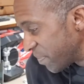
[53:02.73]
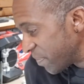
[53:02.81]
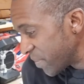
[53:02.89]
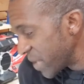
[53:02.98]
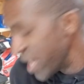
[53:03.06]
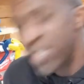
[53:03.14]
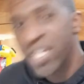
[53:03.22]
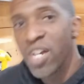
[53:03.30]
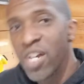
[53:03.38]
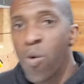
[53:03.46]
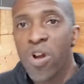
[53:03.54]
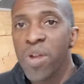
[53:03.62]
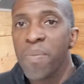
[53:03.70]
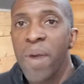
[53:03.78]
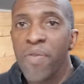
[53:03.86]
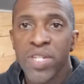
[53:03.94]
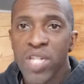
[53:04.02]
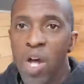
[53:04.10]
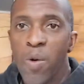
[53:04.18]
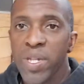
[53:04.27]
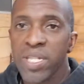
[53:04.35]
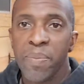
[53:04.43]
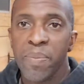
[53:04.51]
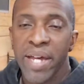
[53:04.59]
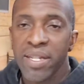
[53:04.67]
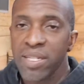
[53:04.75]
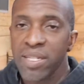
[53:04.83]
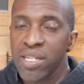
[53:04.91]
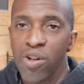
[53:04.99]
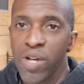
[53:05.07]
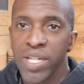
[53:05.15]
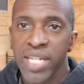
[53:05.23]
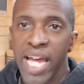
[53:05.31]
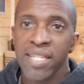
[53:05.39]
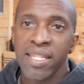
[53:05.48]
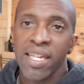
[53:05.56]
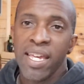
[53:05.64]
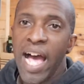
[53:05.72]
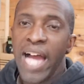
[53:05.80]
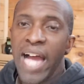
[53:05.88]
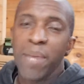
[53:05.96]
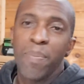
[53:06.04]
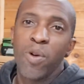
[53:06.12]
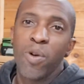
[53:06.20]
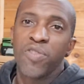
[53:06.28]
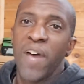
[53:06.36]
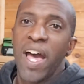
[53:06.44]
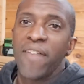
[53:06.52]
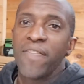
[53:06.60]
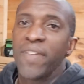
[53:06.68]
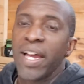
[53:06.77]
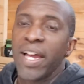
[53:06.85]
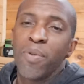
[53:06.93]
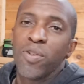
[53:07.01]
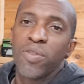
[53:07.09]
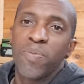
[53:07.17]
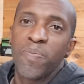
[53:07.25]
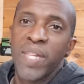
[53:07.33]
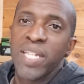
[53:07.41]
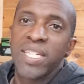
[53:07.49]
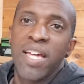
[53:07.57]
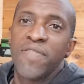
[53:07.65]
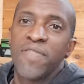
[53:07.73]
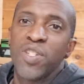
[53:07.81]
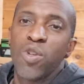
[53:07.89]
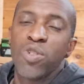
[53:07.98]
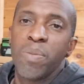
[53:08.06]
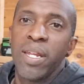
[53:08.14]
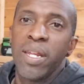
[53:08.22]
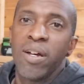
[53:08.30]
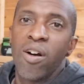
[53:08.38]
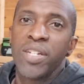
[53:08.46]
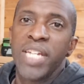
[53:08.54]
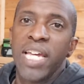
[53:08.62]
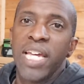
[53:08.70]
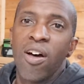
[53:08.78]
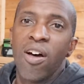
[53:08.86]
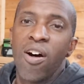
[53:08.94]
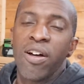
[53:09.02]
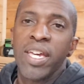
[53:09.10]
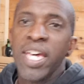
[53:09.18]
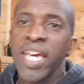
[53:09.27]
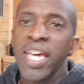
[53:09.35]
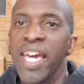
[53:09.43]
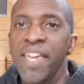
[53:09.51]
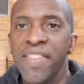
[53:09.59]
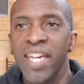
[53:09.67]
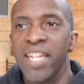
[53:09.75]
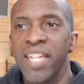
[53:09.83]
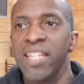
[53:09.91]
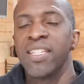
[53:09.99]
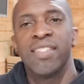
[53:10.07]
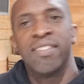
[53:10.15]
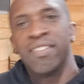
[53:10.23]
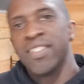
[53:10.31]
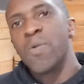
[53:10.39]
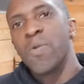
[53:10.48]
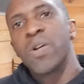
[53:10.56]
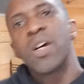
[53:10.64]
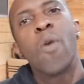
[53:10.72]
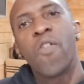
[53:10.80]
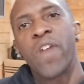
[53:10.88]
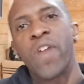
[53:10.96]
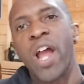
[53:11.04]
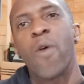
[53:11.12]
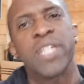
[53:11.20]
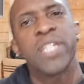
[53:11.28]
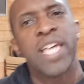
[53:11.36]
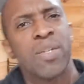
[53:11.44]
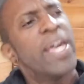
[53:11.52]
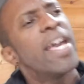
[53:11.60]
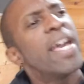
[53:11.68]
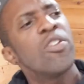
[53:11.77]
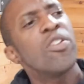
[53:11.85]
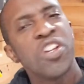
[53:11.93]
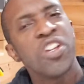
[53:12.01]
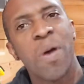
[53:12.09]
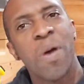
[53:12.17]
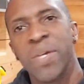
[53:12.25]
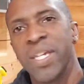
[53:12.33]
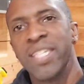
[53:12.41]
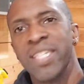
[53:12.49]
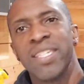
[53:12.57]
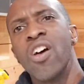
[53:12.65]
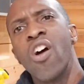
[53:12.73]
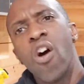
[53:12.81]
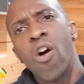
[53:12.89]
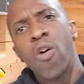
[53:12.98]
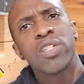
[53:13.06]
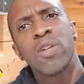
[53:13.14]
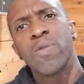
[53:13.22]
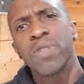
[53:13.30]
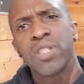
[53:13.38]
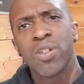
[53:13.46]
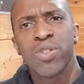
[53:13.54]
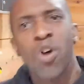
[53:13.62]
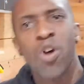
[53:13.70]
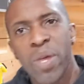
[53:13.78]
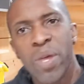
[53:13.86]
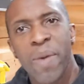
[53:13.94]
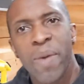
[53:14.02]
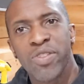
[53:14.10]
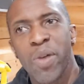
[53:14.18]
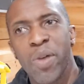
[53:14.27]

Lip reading: And still word of mouth is always the best, because I can post things on social media all day long, and then someone come over and I always ask them, hey, how'd you hear about me? He said, oh, so and so told me about you.